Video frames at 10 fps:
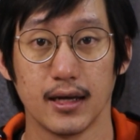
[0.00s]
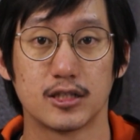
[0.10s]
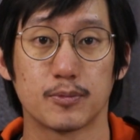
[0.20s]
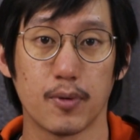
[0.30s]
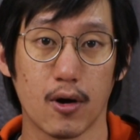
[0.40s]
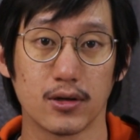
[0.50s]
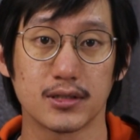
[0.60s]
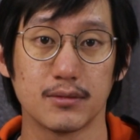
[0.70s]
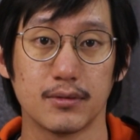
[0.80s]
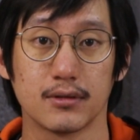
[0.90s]
it's
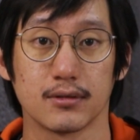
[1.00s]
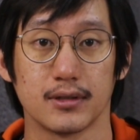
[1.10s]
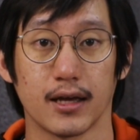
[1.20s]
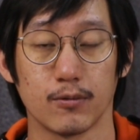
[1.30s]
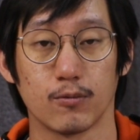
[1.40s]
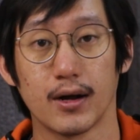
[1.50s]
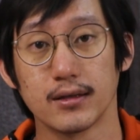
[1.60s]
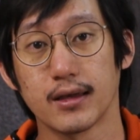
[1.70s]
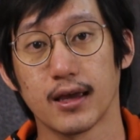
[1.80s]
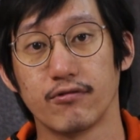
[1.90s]
possible that
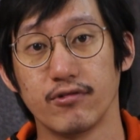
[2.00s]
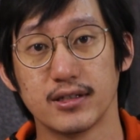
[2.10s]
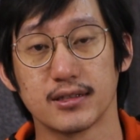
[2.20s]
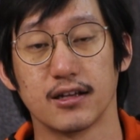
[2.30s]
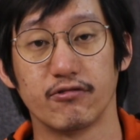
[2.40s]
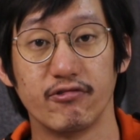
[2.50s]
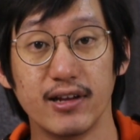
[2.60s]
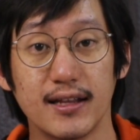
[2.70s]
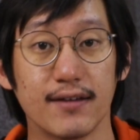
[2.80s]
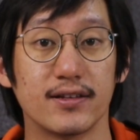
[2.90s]
one can reach the
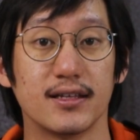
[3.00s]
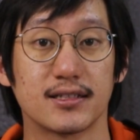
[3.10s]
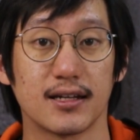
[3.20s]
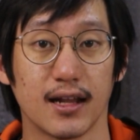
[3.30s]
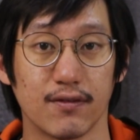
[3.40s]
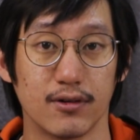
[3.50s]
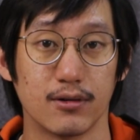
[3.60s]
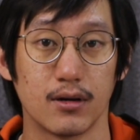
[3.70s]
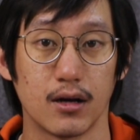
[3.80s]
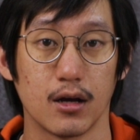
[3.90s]
redefinition
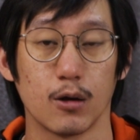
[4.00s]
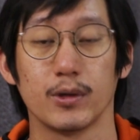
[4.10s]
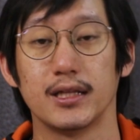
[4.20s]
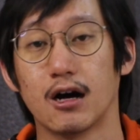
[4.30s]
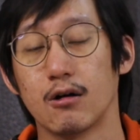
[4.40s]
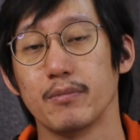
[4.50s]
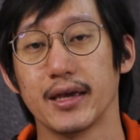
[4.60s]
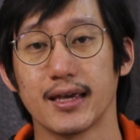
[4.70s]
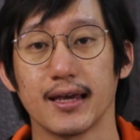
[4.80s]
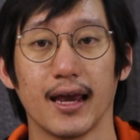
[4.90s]
level without
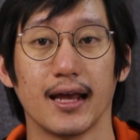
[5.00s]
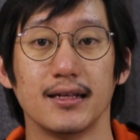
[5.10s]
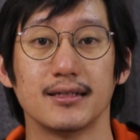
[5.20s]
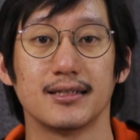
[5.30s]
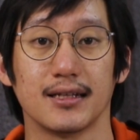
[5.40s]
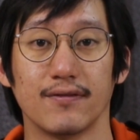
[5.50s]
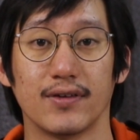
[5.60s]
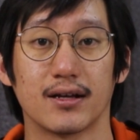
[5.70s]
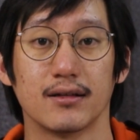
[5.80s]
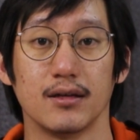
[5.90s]
making any
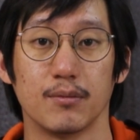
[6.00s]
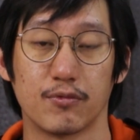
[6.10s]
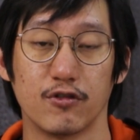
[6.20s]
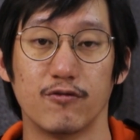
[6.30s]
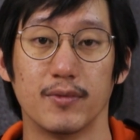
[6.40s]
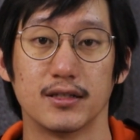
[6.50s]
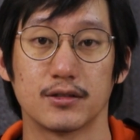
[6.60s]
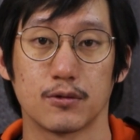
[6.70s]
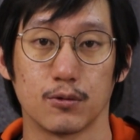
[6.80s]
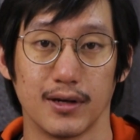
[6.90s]
significant
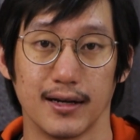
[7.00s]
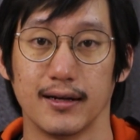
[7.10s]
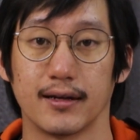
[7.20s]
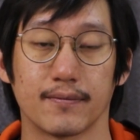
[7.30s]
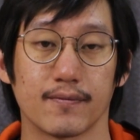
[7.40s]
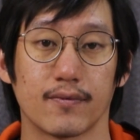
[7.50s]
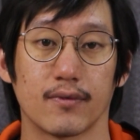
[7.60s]
improvements to learning.